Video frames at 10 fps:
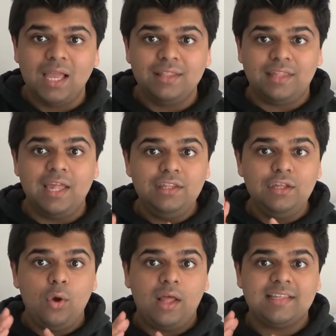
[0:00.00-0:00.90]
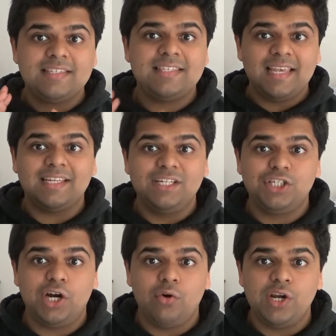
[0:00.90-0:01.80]
then you had the second
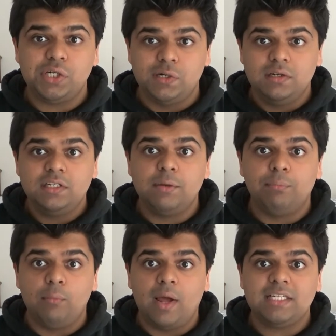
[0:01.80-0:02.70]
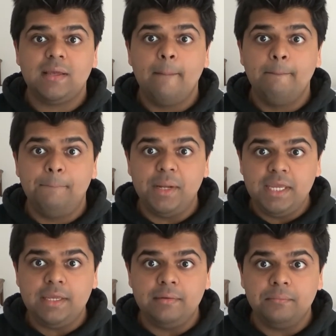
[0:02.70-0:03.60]
generation Diplomat
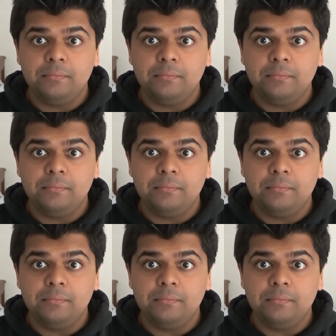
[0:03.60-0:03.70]
B.